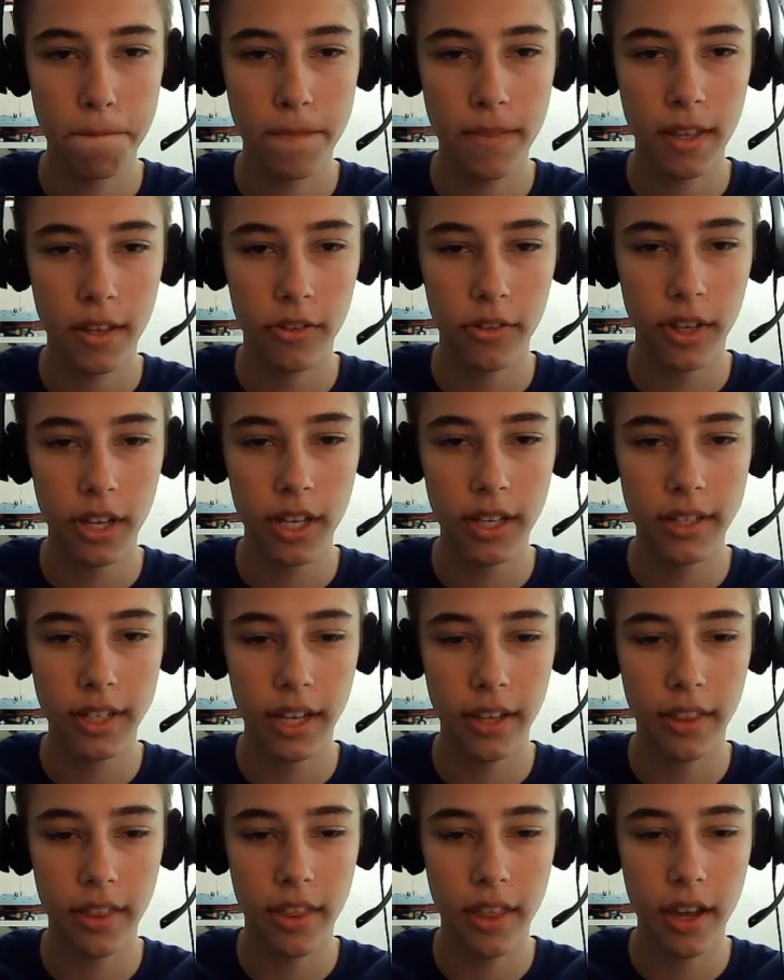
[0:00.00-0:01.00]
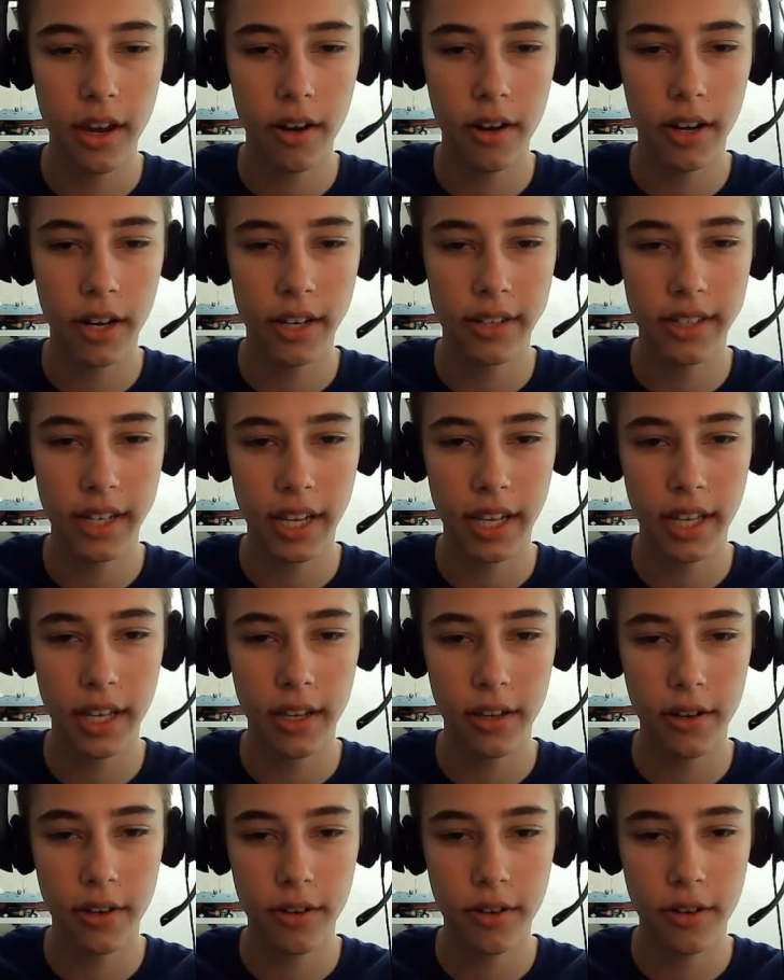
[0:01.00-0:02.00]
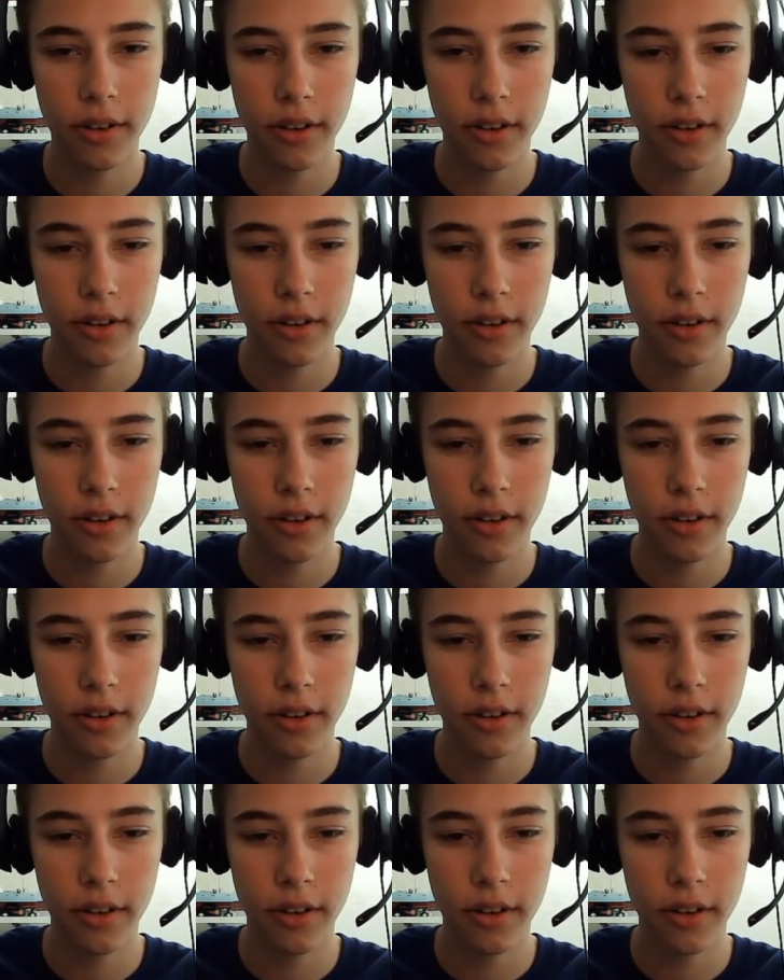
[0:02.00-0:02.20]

So I can take there, I can take here.